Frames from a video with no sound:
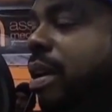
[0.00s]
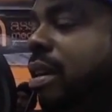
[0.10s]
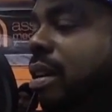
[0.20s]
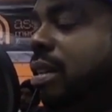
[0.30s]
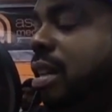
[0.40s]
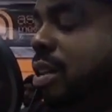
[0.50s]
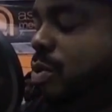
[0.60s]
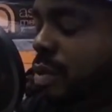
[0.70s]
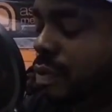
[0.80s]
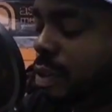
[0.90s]
Back at Dick
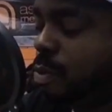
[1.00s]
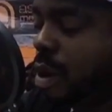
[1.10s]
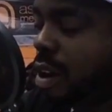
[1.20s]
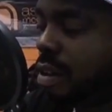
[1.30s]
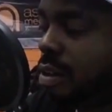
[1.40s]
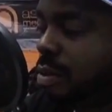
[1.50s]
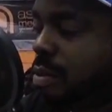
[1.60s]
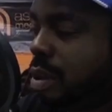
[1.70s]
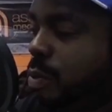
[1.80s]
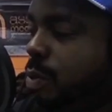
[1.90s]
Griffith's spot, you know what
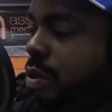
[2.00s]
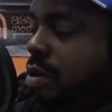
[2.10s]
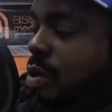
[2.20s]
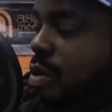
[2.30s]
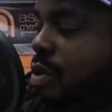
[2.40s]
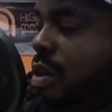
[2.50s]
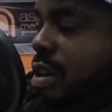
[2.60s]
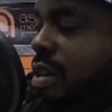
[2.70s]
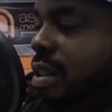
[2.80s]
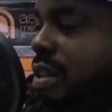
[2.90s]
I'm saying? We were solo
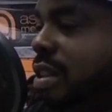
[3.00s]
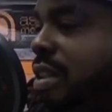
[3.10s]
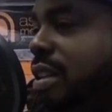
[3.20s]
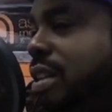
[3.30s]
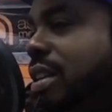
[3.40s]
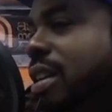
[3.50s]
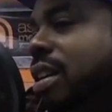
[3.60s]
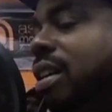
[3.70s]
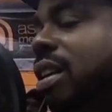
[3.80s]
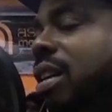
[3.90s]
artists.
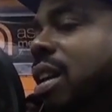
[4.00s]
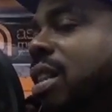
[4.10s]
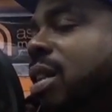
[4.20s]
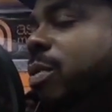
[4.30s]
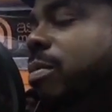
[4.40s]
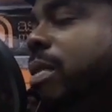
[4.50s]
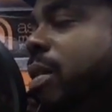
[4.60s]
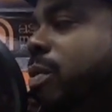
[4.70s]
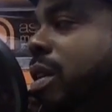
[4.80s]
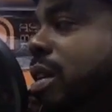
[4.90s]
And I think we
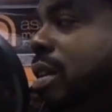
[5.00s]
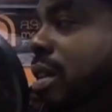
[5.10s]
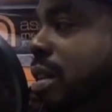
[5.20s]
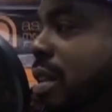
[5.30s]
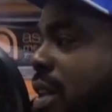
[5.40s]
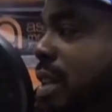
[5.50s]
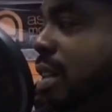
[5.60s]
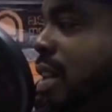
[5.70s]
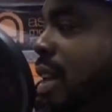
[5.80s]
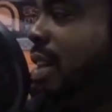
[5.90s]
met,
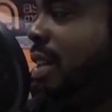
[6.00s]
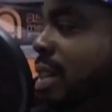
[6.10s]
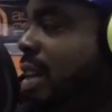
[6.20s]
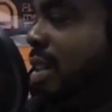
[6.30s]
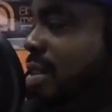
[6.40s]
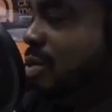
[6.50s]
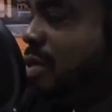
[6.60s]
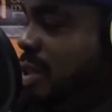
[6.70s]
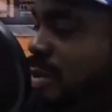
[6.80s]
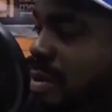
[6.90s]
in the dance
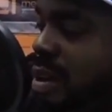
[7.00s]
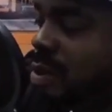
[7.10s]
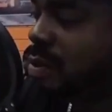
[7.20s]
studio still